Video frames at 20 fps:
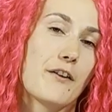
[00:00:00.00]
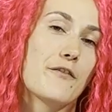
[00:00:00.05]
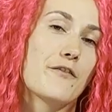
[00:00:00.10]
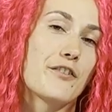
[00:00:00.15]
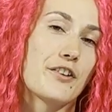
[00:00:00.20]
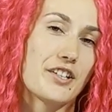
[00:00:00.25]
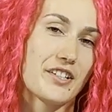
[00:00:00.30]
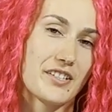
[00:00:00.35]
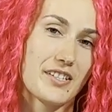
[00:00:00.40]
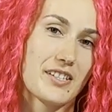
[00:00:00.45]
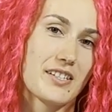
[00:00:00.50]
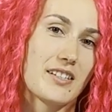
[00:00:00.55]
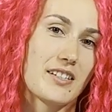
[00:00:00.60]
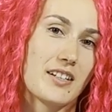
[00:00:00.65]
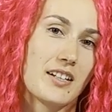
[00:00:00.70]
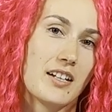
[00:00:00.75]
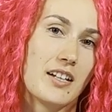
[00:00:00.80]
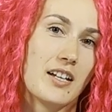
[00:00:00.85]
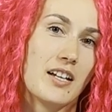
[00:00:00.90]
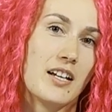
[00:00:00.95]
First,
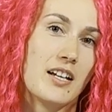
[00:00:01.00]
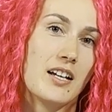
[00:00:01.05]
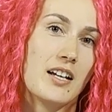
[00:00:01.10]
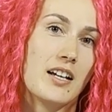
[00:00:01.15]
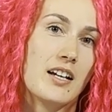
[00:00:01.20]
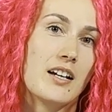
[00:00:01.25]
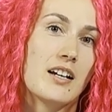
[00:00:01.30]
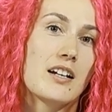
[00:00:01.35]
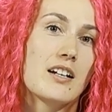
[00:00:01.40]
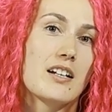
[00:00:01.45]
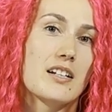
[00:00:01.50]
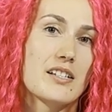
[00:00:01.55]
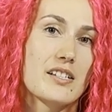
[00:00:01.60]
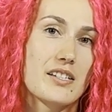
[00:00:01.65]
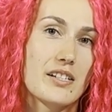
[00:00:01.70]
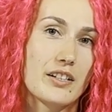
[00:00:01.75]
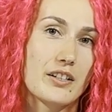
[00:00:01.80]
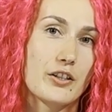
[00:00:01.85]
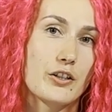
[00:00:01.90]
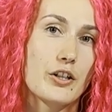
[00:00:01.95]

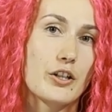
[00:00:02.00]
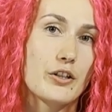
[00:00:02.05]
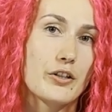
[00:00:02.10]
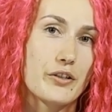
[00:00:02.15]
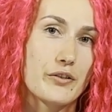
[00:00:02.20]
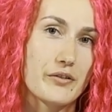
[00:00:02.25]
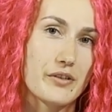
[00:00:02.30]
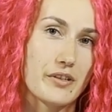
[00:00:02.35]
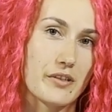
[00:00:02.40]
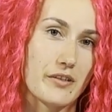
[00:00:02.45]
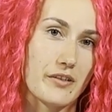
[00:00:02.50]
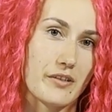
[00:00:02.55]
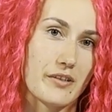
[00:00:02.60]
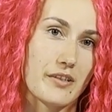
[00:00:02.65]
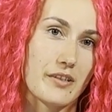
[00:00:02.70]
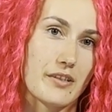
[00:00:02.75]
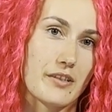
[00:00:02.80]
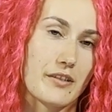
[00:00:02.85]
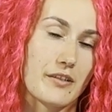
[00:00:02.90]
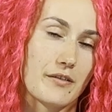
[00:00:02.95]
consider your
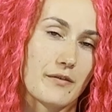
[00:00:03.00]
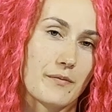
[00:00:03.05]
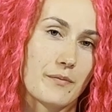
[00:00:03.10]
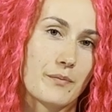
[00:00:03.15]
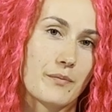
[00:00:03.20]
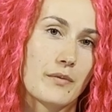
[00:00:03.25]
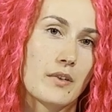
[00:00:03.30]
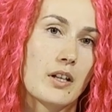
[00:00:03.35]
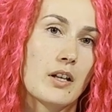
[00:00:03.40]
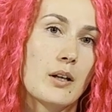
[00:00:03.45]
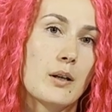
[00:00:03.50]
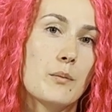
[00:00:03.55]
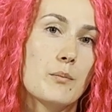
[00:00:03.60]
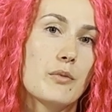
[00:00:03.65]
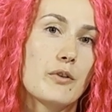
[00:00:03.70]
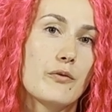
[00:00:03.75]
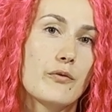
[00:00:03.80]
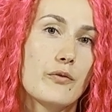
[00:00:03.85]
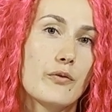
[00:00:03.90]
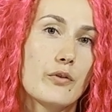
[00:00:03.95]
users.
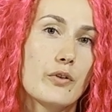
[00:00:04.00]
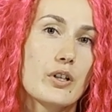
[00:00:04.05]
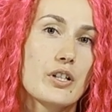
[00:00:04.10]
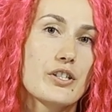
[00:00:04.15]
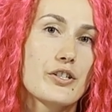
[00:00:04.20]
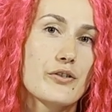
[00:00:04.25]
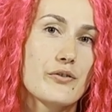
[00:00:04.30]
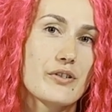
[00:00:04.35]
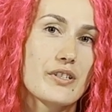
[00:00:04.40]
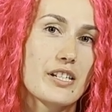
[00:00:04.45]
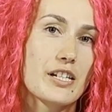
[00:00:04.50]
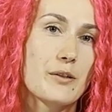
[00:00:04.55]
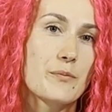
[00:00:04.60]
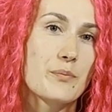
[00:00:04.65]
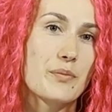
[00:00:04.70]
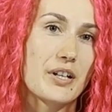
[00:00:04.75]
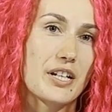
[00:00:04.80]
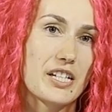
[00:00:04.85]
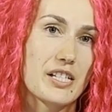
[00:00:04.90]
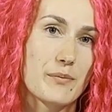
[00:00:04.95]
Before choosing
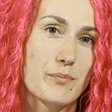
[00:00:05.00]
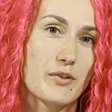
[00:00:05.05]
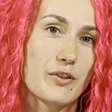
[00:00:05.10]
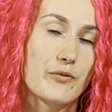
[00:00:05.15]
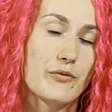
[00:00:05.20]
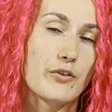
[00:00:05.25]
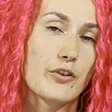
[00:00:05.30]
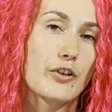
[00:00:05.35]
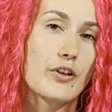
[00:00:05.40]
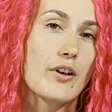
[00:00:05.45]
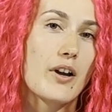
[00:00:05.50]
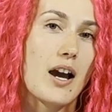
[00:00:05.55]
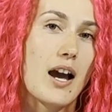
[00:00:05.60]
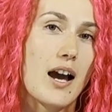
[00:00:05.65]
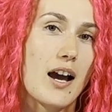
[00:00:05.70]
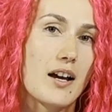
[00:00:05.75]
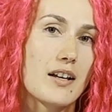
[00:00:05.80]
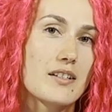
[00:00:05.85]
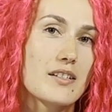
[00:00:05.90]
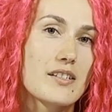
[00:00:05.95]
placement for your
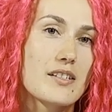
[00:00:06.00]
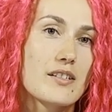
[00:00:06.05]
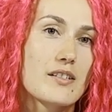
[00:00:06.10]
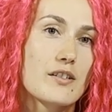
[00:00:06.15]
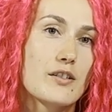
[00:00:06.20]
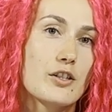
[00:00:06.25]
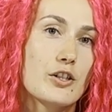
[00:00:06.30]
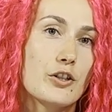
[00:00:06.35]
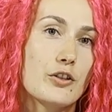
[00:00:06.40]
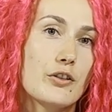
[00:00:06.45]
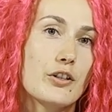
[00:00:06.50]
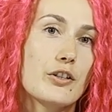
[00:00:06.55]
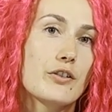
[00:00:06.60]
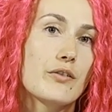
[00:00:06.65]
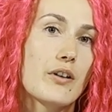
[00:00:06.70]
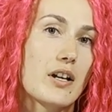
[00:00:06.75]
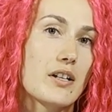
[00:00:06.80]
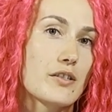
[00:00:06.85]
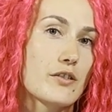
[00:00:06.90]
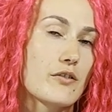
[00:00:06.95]
ads, you need
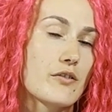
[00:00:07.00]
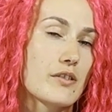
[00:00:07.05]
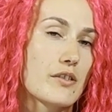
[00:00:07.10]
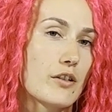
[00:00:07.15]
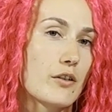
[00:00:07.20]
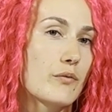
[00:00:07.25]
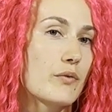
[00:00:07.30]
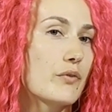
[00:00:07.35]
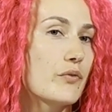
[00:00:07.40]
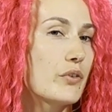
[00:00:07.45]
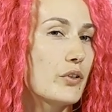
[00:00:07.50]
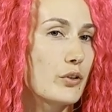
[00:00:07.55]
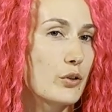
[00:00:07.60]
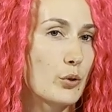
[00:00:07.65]
to ask yourself a few